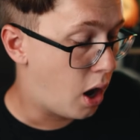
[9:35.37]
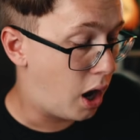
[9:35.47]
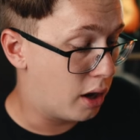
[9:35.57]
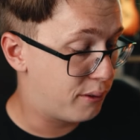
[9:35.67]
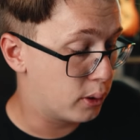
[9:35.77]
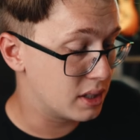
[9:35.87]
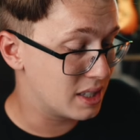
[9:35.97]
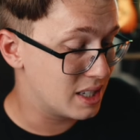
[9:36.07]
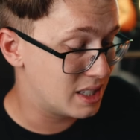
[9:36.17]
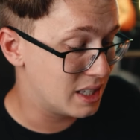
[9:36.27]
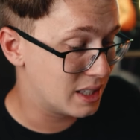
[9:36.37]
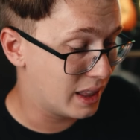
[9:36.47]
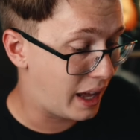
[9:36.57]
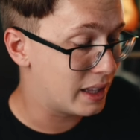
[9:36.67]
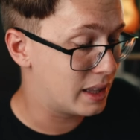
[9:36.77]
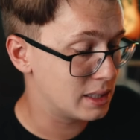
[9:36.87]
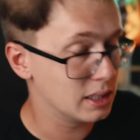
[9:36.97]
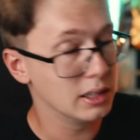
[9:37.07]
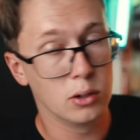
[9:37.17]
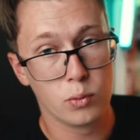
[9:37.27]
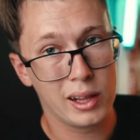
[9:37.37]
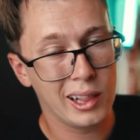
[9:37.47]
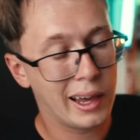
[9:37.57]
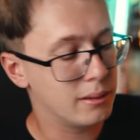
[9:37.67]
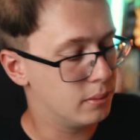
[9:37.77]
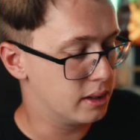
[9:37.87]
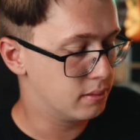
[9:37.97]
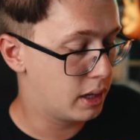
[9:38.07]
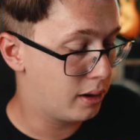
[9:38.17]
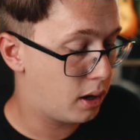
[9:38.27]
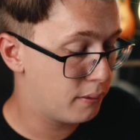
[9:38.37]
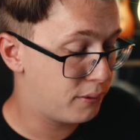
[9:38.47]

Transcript: Autofocus assist light, that's a little red light, leave that on.